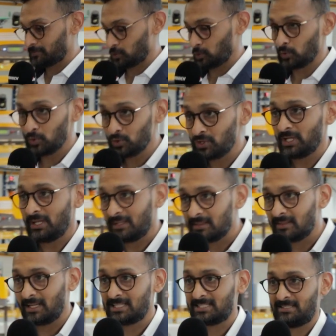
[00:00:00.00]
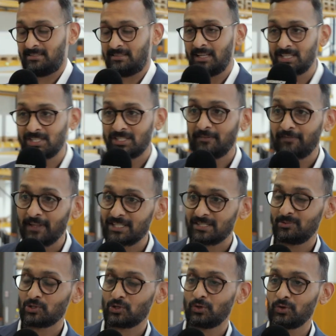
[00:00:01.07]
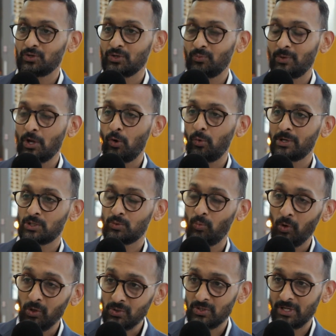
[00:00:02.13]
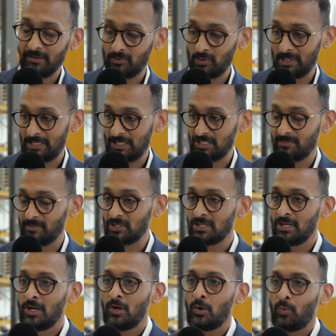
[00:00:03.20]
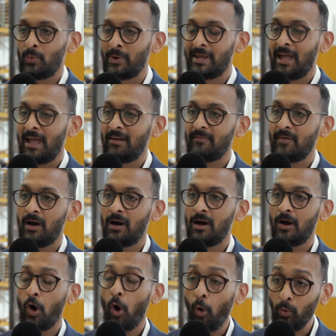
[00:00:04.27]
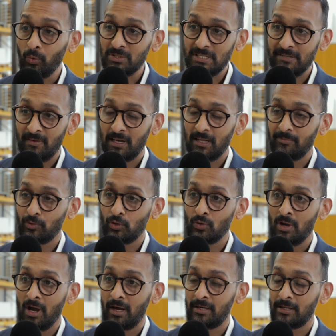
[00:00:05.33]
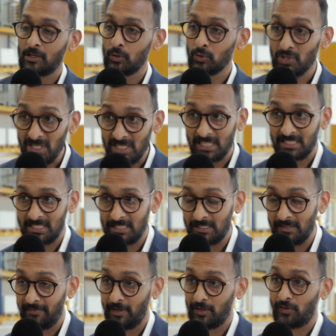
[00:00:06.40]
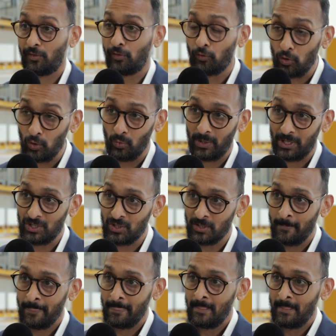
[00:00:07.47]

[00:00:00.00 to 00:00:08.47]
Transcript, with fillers: of solutioning, that's, that's the flexible solution we always want to give to our customers. We have our own developed Jungheinrich logistics interface through which